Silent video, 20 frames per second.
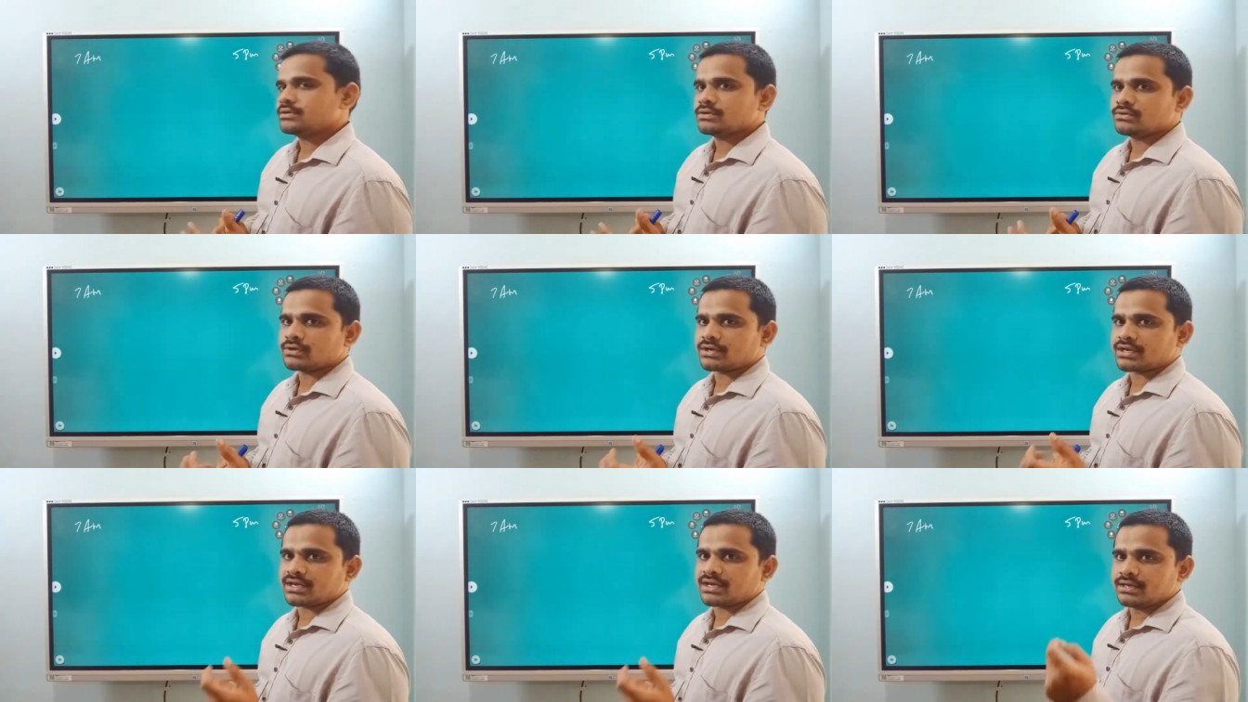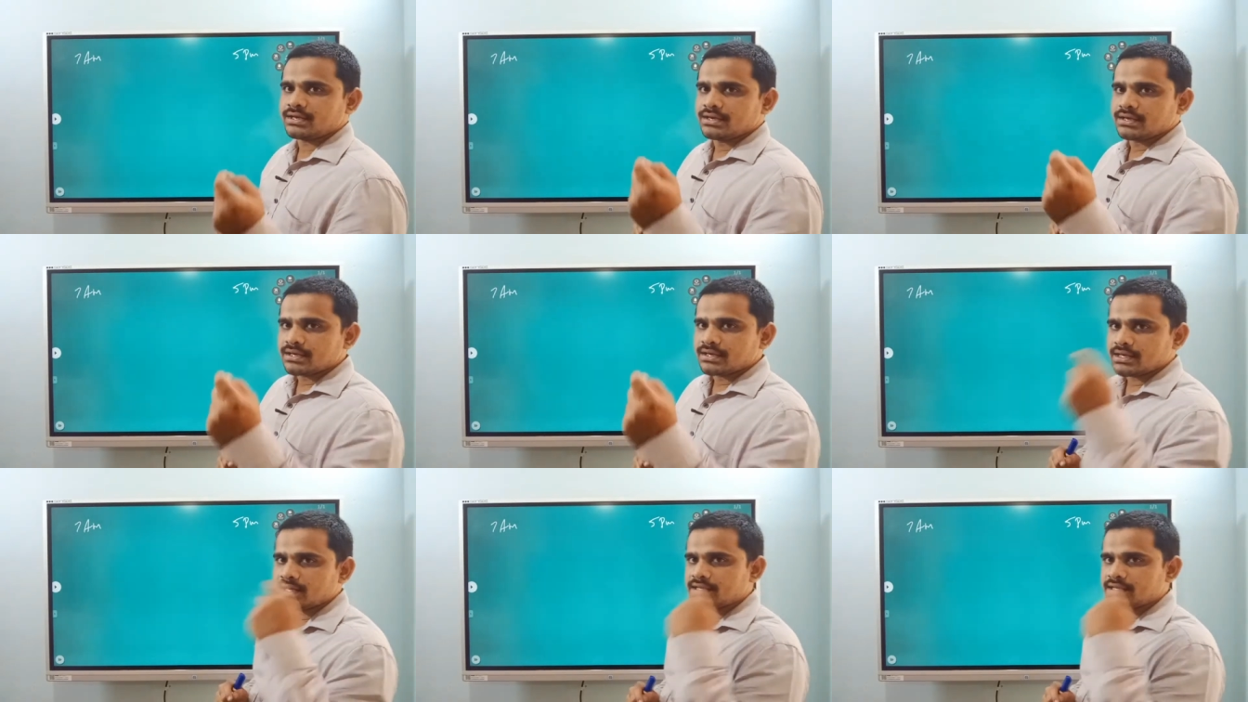Okay,
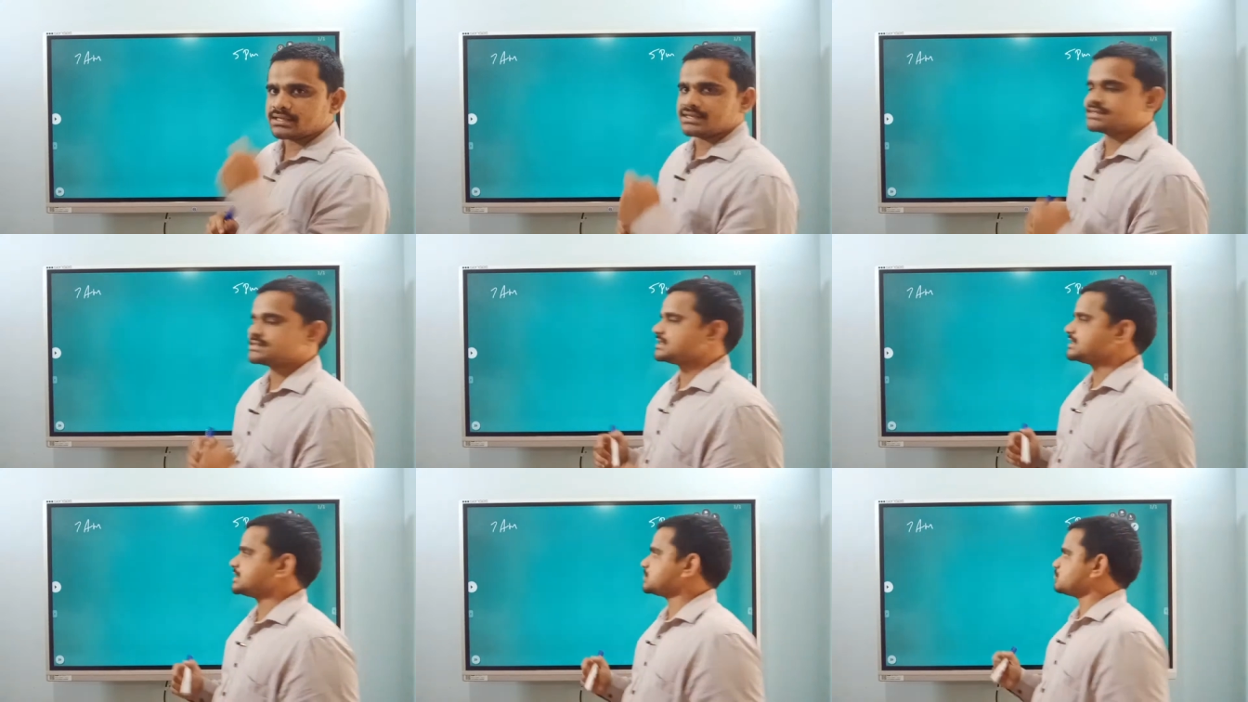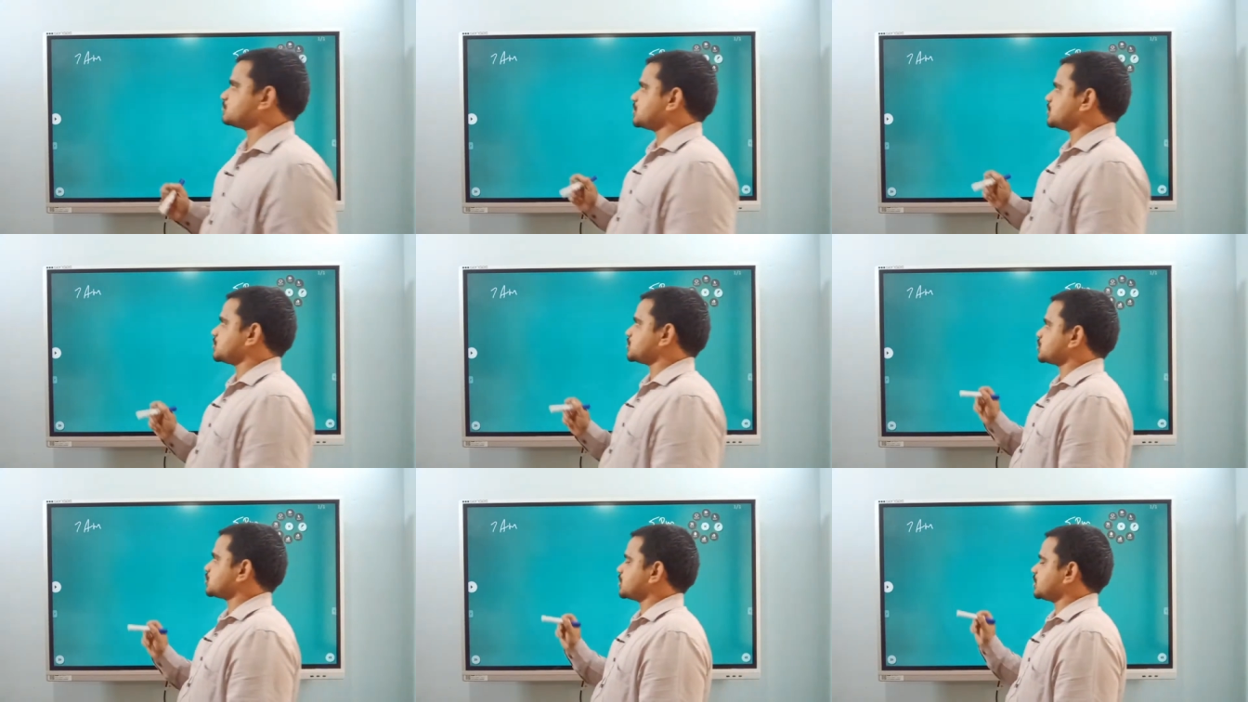in a
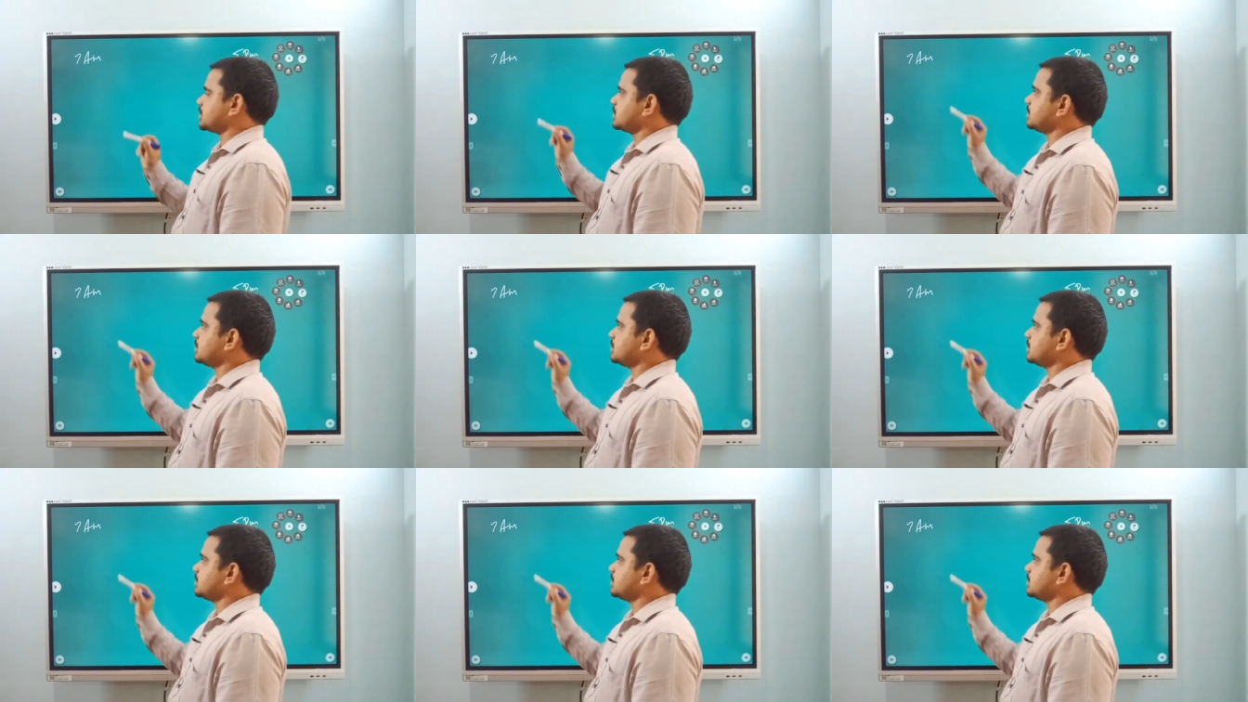situation